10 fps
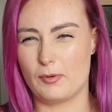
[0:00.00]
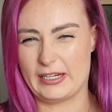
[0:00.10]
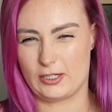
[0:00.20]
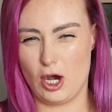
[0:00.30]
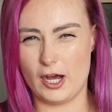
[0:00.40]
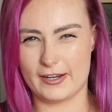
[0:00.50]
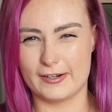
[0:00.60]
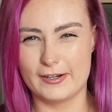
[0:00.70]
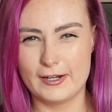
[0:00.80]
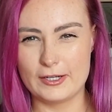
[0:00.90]
"Oh my god,
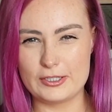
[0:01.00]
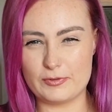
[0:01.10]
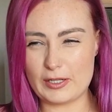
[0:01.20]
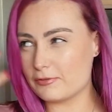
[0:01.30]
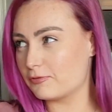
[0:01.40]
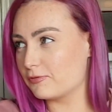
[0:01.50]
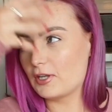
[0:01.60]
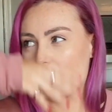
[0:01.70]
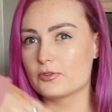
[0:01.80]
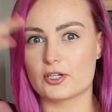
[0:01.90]
you like
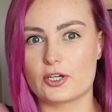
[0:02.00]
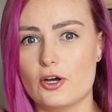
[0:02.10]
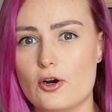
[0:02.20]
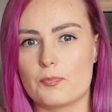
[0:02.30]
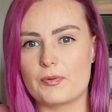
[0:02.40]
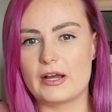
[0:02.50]
flown the coop and